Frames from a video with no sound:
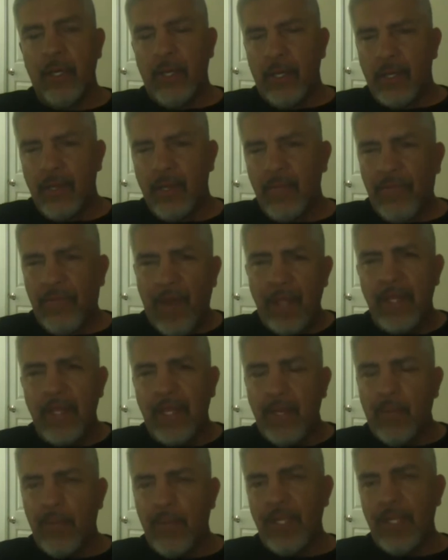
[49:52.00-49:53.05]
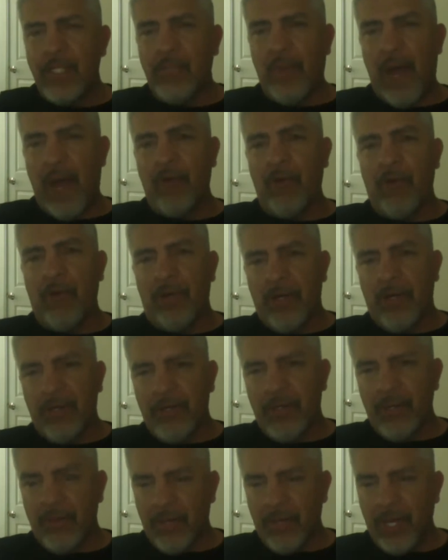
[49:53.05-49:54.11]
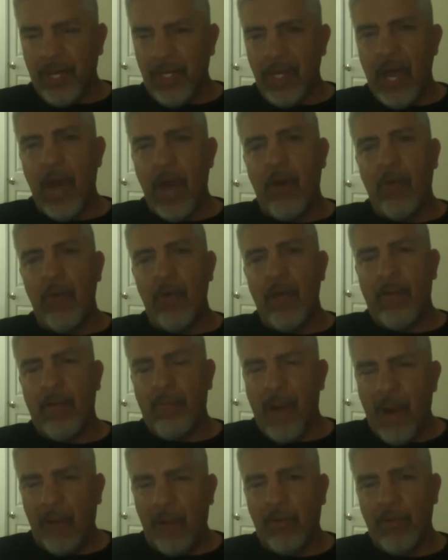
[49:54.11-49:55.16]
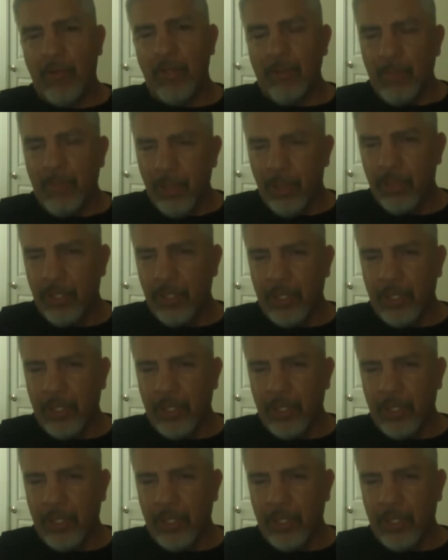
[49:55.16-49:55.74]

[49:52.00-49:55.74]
they finally released power. Okay, now we have power in the building.